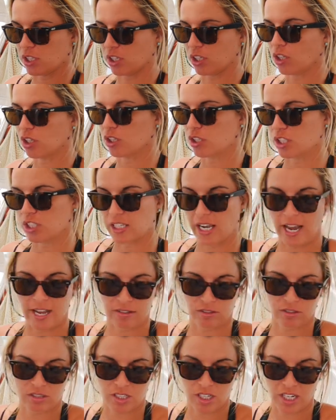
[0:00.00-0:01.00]
it goes
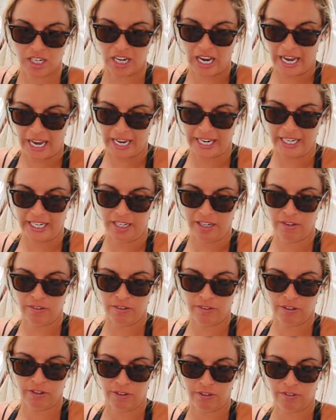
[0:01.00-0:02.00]
down to nine
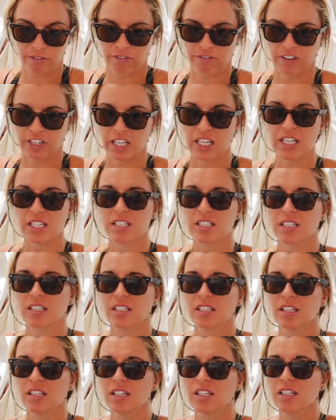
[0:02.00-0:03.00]
feet.
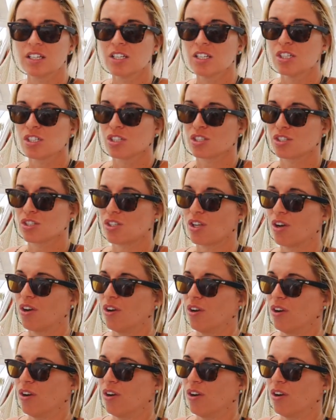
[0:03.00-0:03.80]
So,